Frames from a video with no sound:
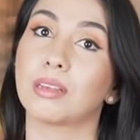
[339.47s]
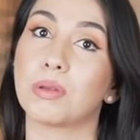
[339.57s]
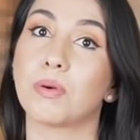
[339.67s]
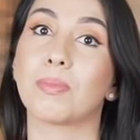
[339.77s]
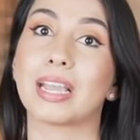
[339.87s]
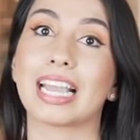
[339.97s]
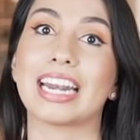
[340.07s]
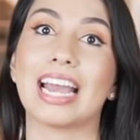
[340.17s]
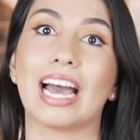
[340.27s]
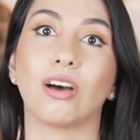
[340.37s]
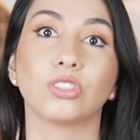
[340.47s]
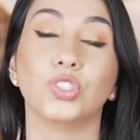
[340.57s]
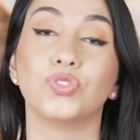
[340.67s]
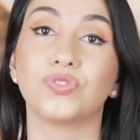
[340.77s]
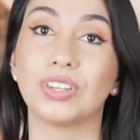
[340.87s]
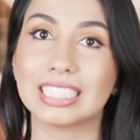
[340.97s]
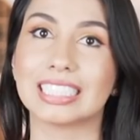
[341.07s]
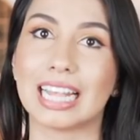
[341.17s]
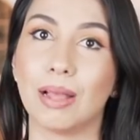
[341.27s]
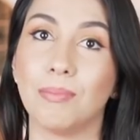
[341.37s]
that people make and how to fix
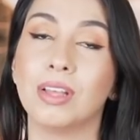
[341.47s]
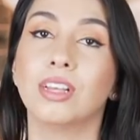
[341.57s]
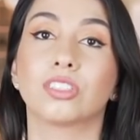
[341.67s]
them.